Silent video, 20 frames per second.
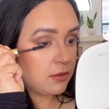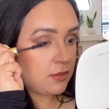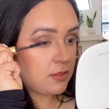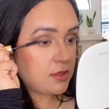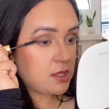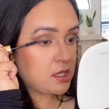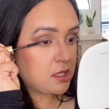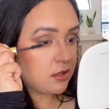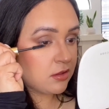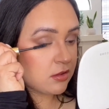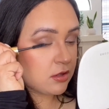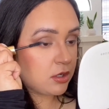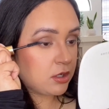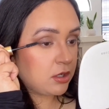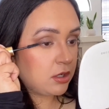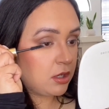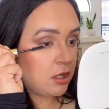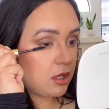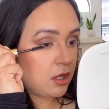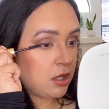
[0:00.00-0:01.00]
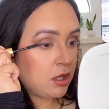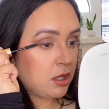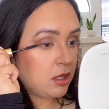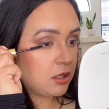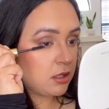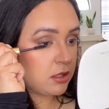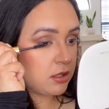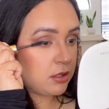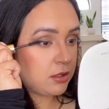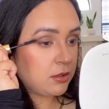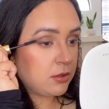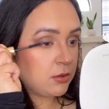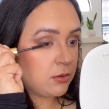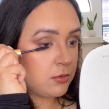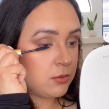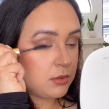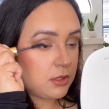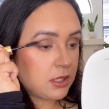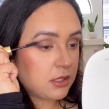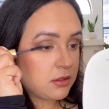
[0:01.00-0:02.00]
These are not cute
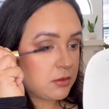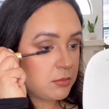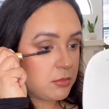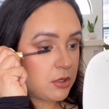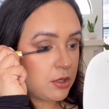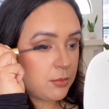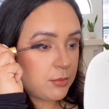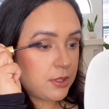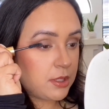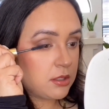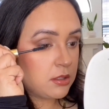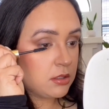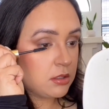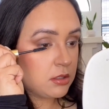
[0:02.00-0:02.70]
at the moment.